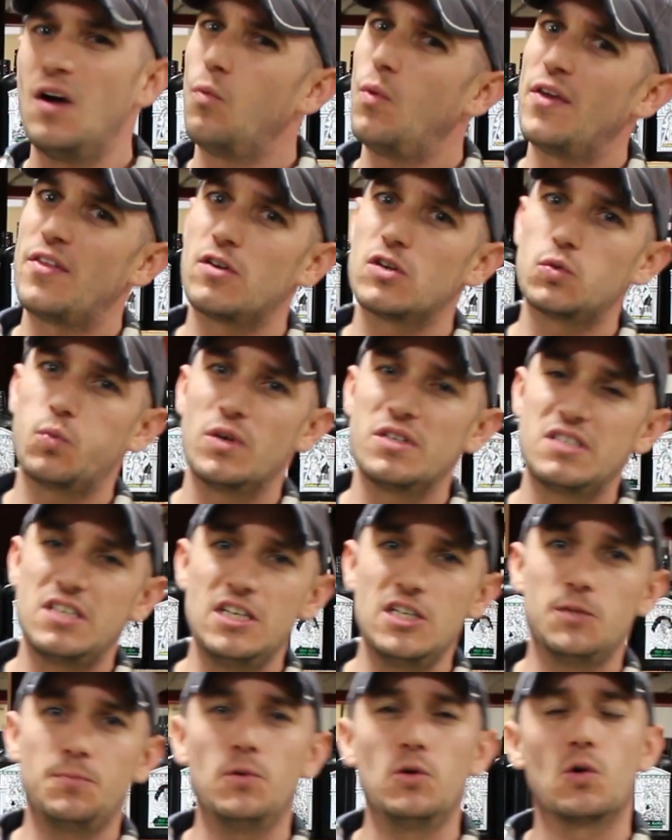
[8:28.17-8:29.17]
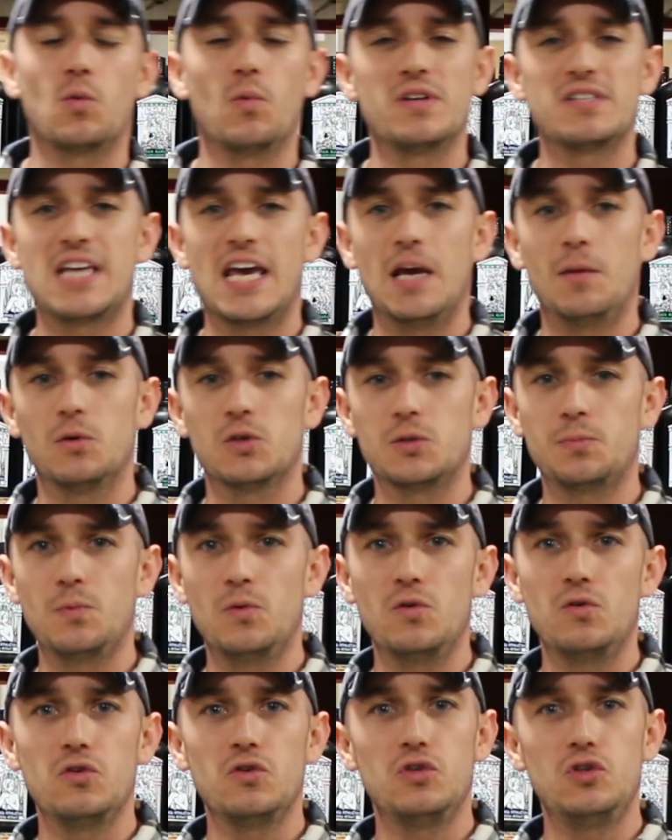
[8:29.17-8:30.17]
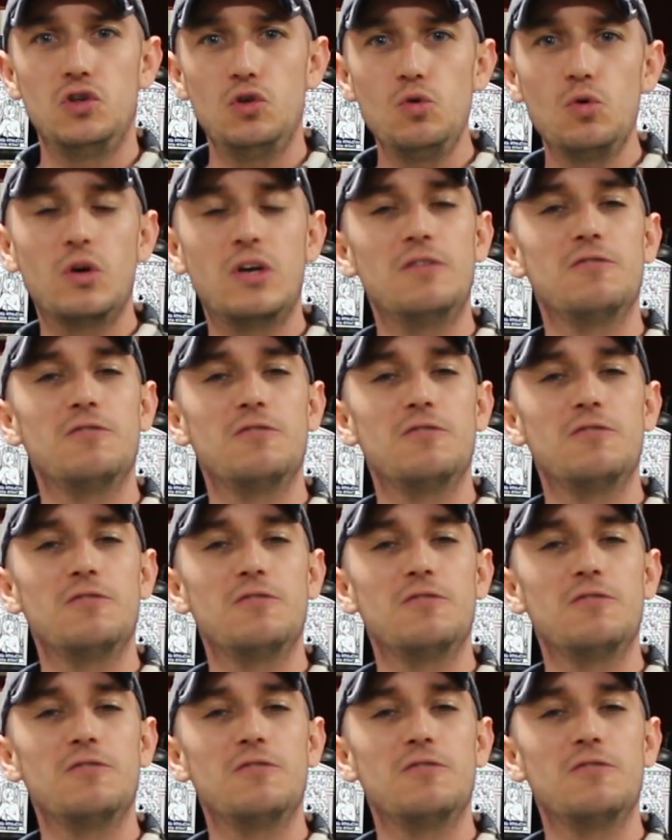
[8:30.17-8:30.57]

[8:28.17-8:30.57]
Whether it's 1 teaspoon or 1 tablespoon, you